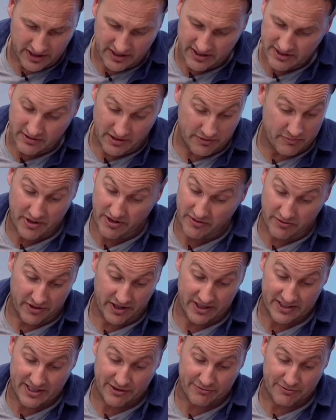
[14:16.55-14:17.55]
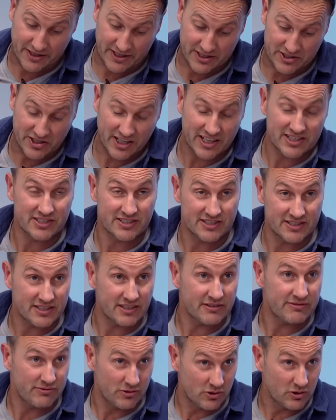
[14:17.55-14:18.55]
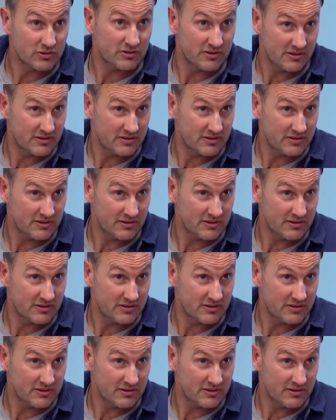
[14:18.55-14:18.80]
They've been a really tough one to judge because they're four